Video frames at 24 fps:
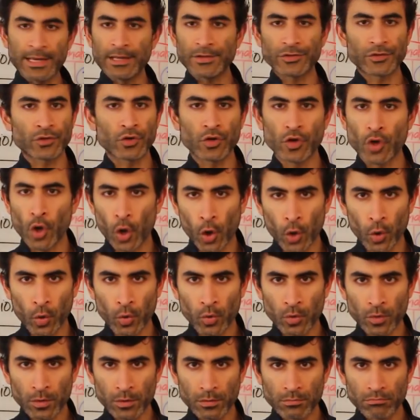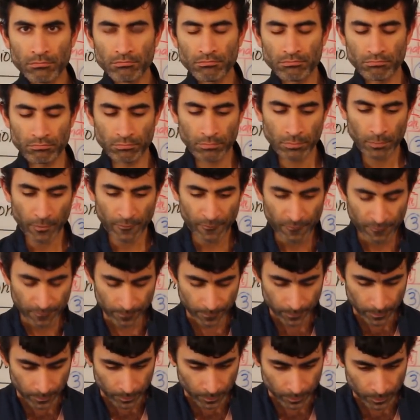is no f-
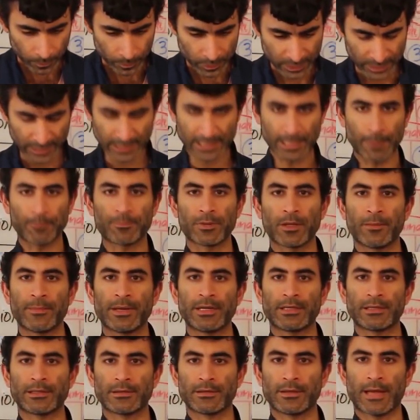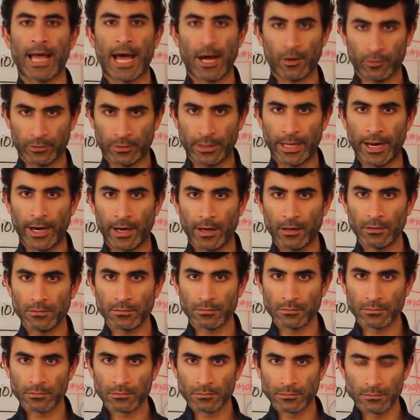supplement out
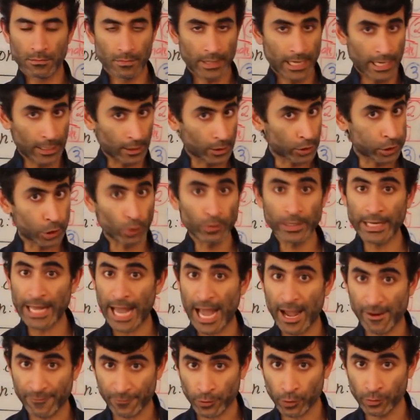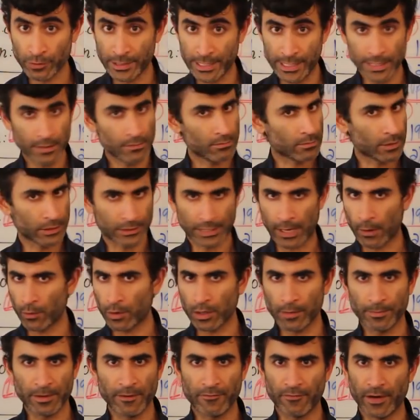there, including Aphro-D, because I
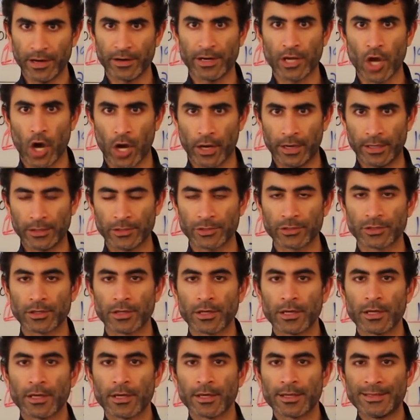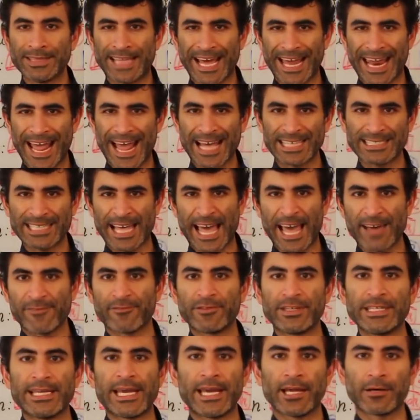want to be very honest, that has
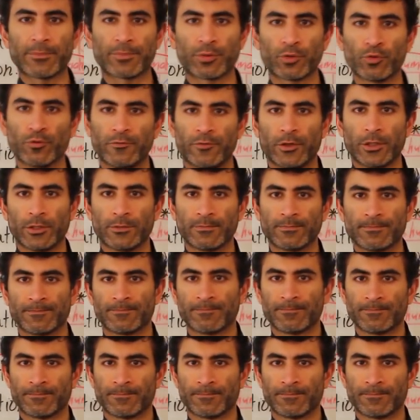FDA approval.